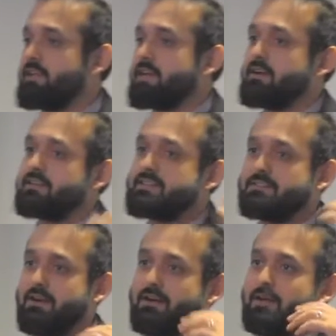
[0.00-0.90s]
Like
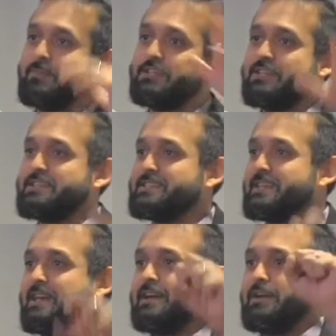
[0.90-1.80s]
our images
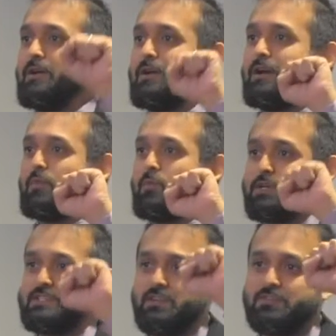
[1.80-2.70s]
were
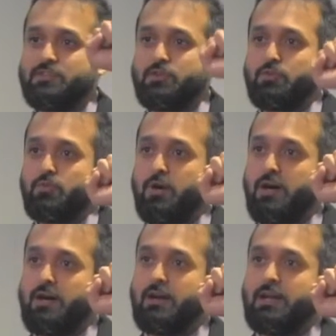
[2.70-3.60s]
served through
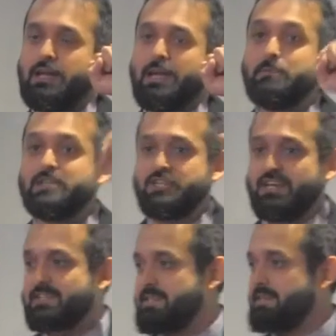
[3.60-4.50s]

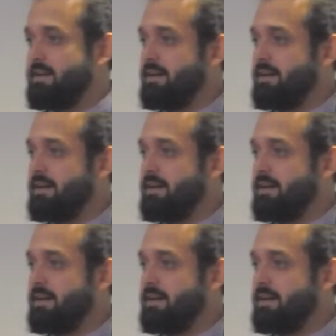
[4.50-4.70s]
ImageX